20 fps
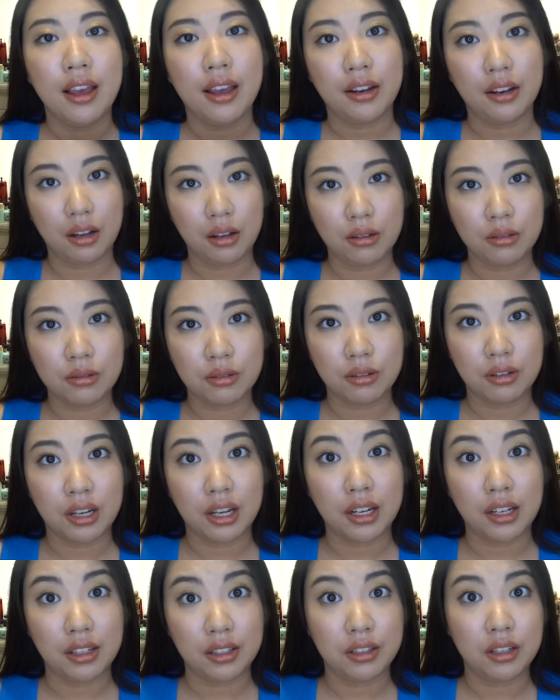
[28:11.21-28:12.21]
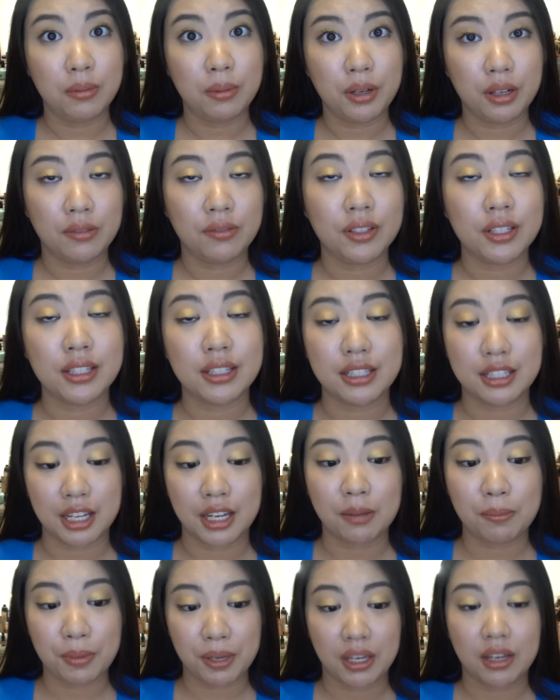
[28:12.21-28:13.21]
And also a little bit of a
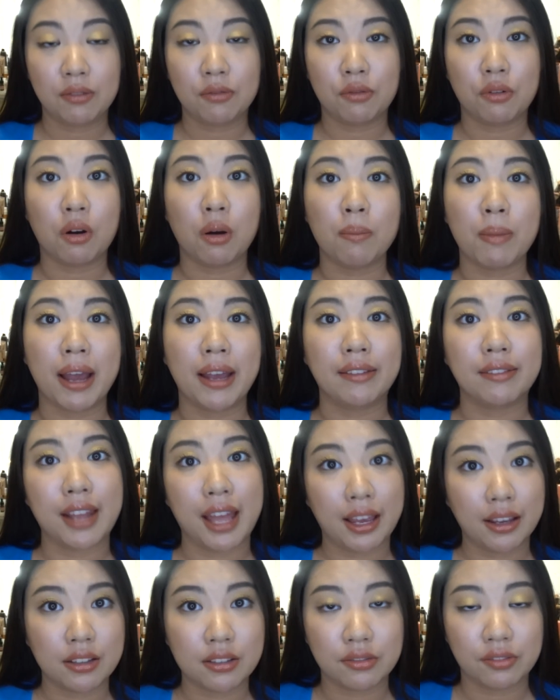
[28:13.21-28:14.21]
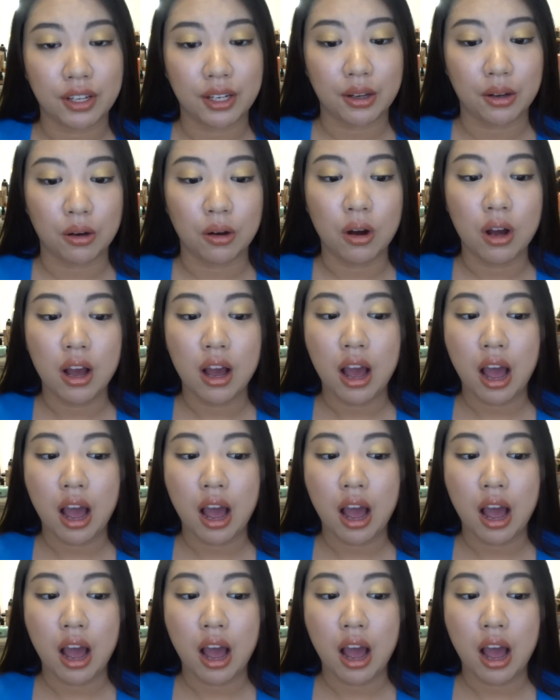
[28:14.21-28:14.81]
sneak peek for my next video.